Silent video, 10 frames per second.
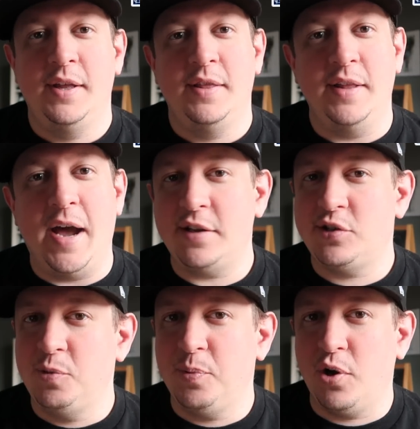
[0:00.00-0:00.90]
Not
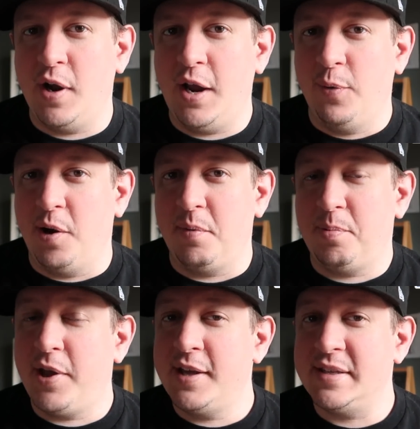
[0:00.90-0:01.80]
super great. We're going to be
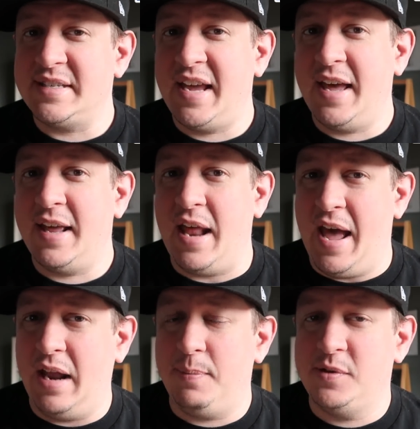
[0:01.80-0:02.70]
playing this hand
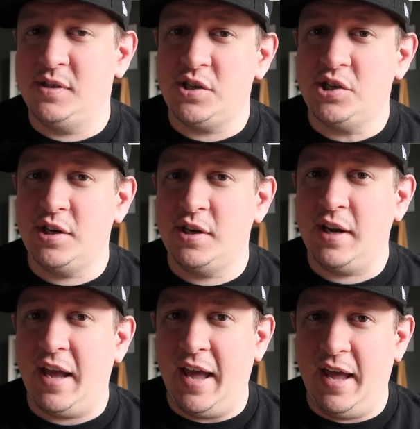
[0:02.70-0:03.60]
out of position,
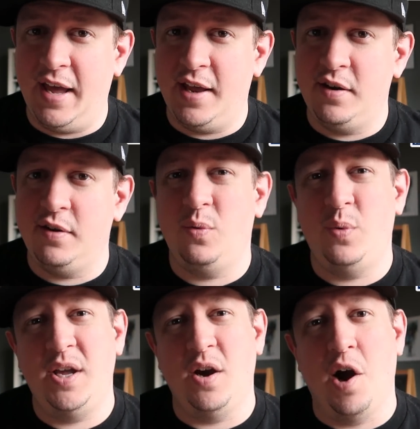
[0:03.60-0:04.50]
and
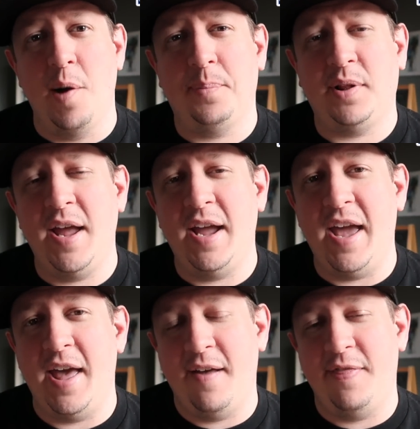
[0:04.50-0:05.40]
we are playing a
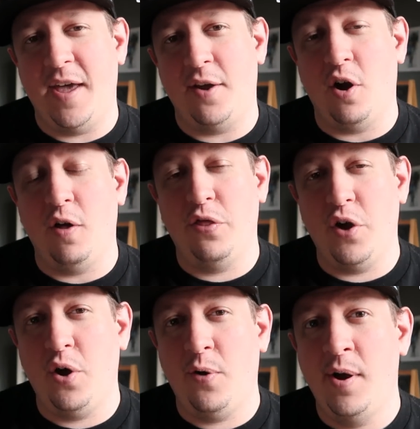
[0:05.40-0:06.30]
hand that,
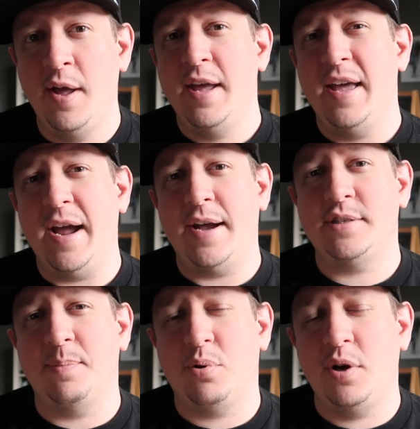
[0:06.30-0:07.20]
although it has
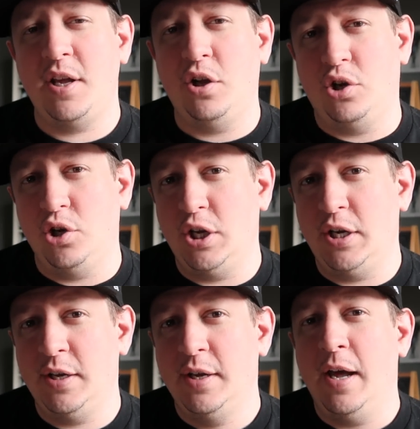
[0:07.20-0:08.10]
a pretty
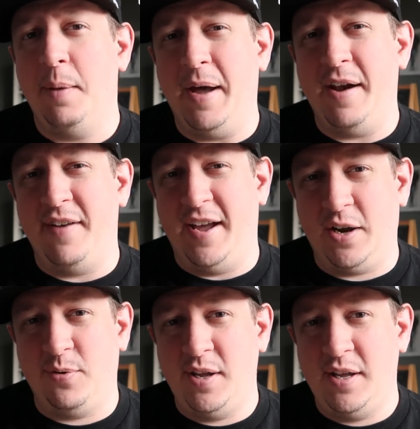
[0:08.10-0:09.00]
good amount of
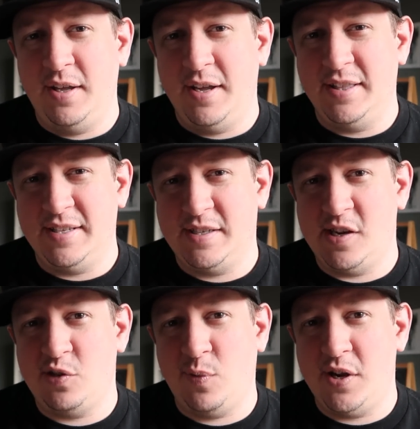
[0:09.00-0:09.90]
equity in this
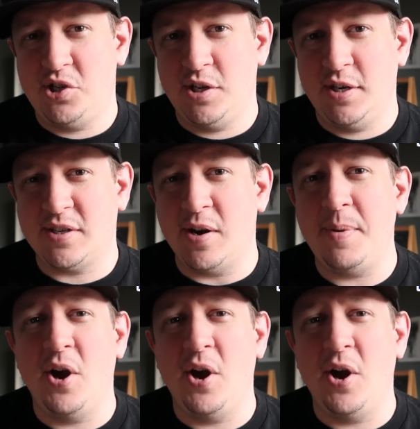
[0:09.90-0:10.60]
situation, it's going to be